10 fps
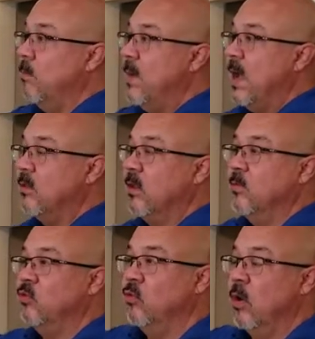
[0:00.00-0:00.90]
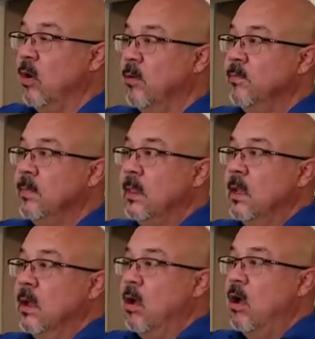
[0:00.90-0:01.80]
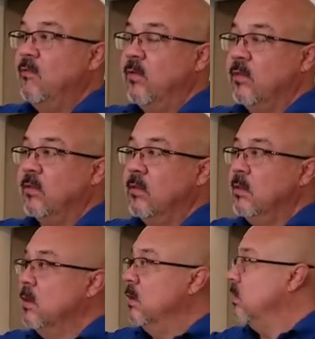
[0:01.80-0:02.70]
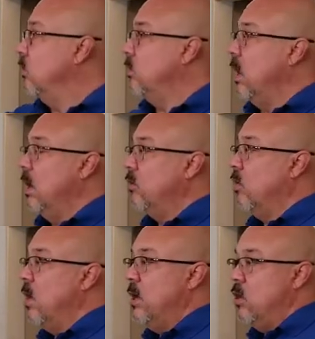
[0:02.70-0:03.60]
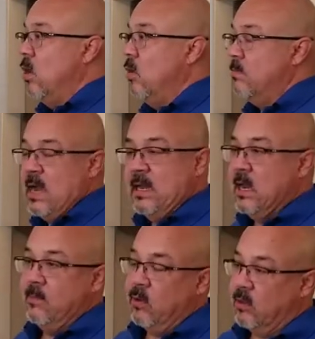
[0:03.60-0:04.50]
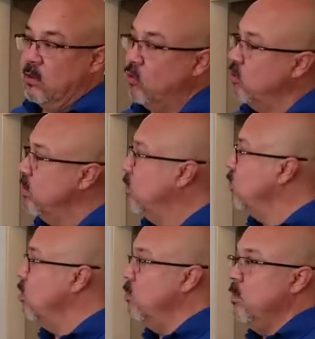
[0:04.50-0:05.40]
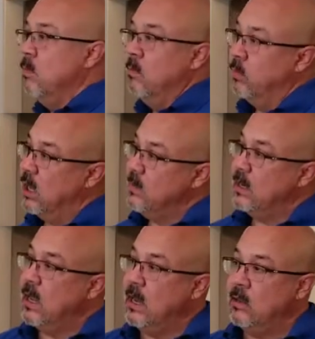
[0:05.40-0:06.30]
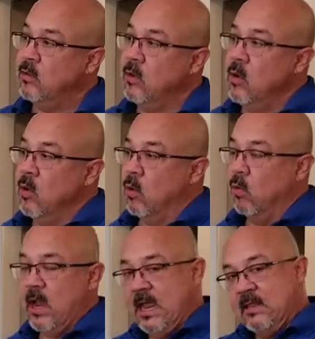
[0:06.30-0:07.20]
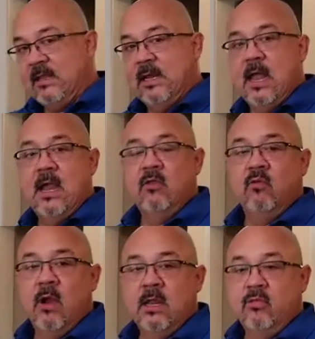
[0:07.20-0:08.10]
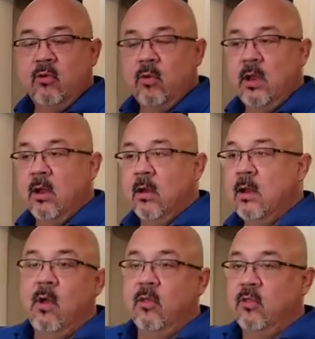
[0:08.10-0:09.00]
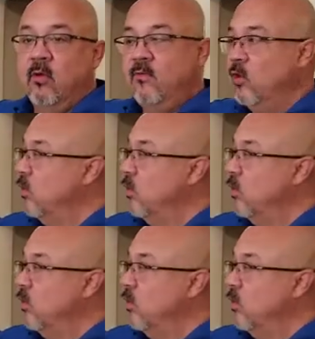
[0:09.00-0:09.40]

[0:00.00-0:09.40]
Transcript: backs up to our office. So I know, I'm 99% sure there's no plumbing lines or AC lines running through here. Also, if you're